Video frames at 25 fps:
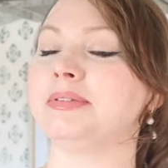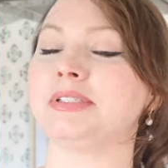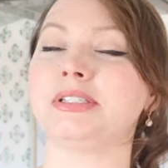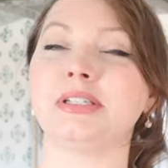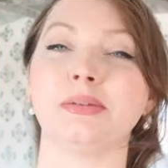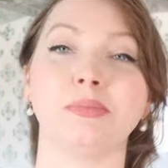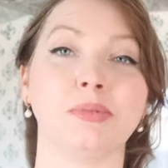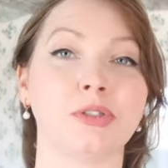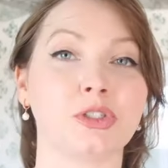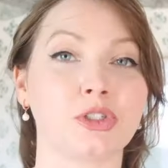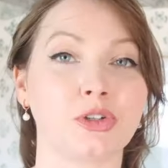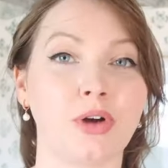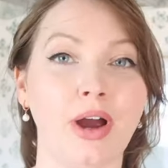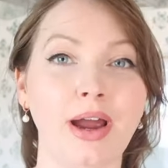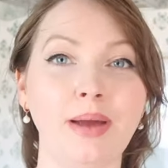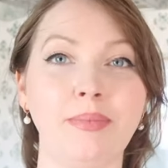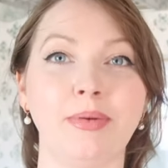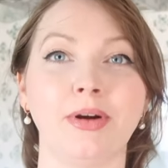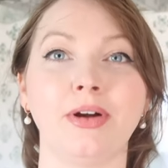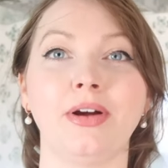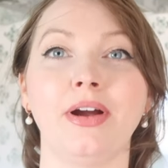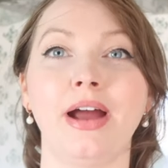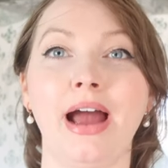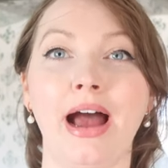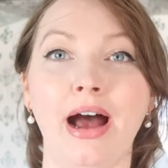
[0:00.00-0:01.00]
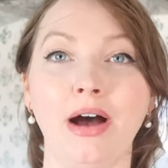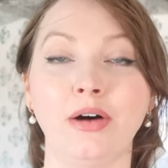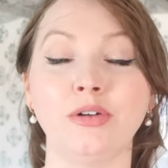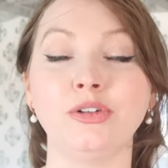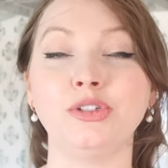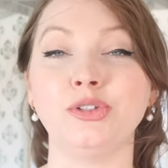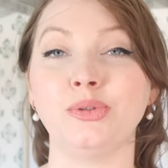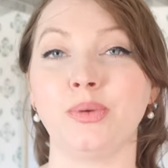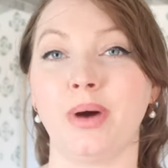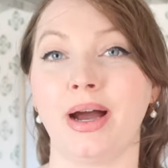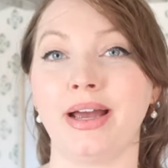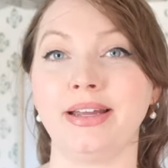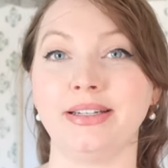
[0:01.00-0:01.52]
subscriber, how
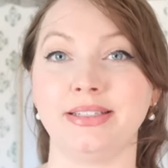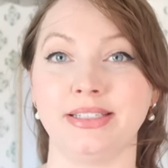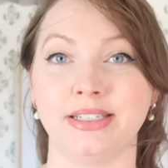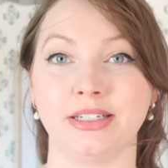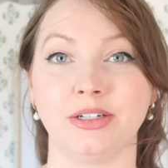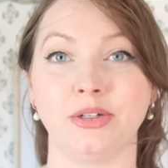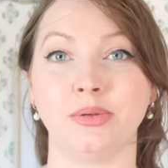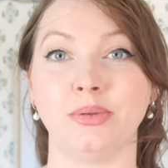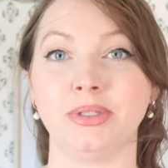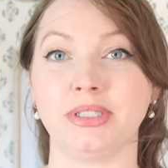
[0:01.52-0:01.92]
do I deal